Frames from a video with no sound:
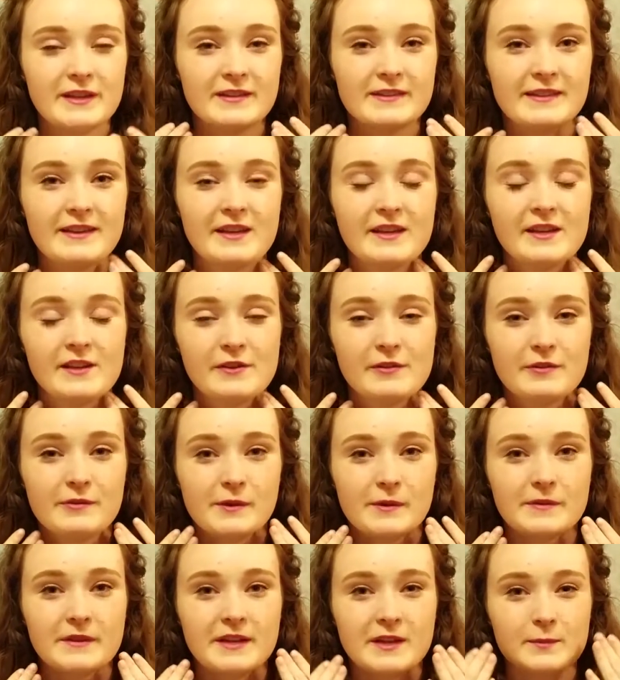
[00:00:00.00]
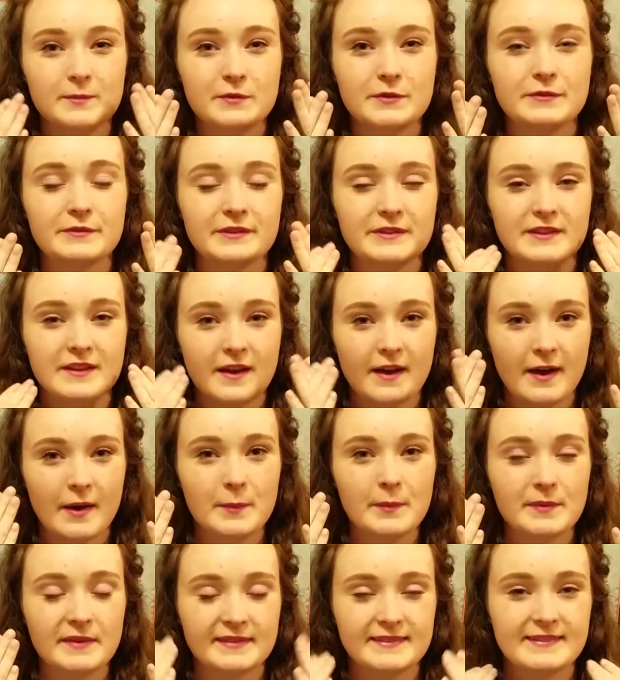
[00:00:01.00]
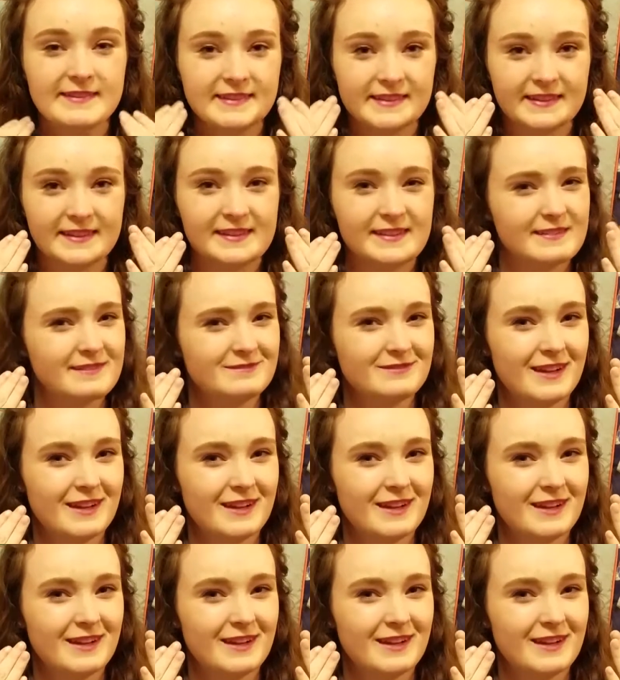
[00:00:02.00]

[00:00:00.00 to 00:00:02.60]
It's like your throat like moves up onto like,